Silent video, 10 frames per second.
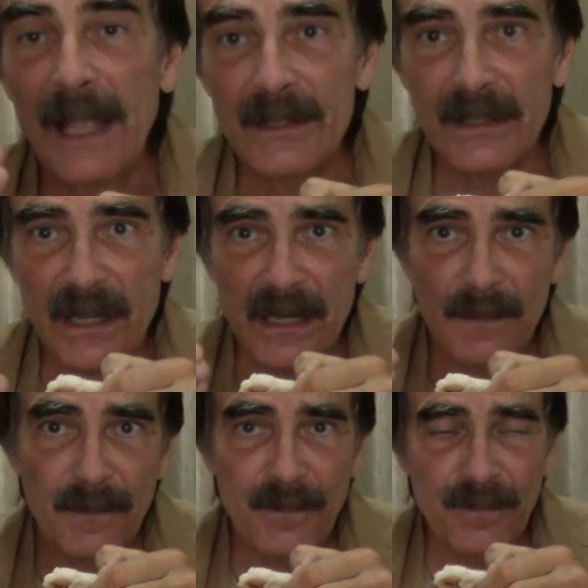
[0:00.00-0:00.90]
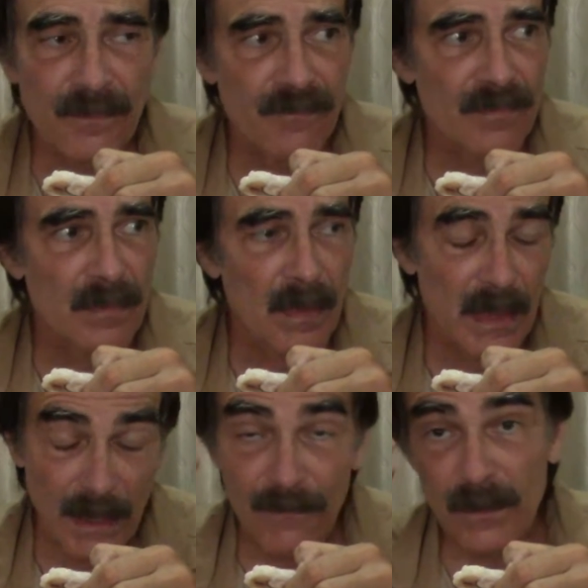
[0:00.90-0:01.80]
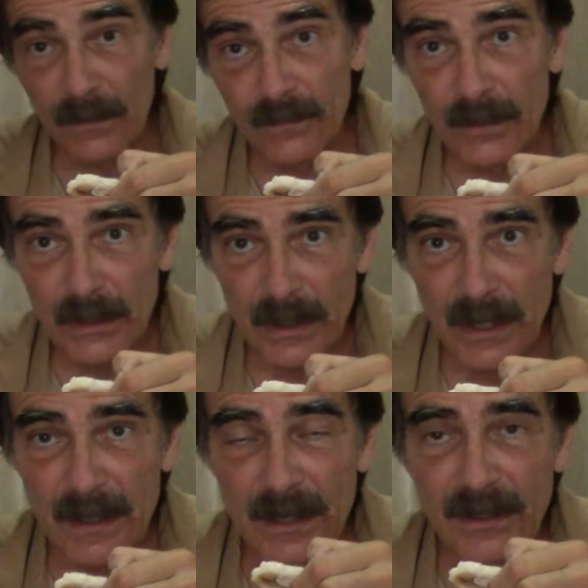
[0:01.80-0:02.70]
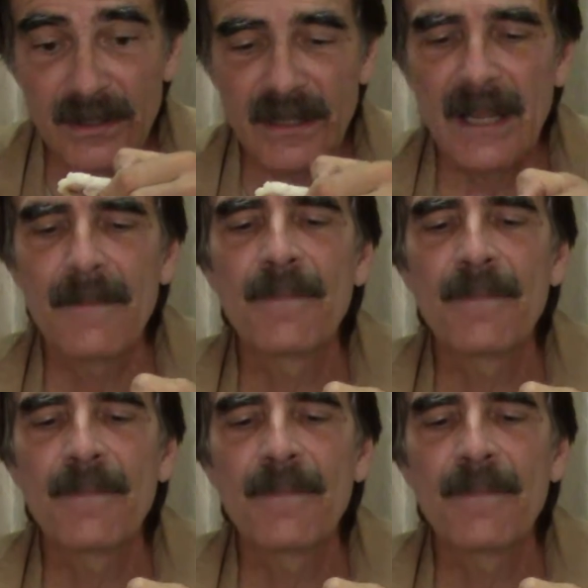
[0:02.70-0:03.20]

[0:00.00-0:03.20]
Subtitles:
to eat, difficult fruit to eat, I should say,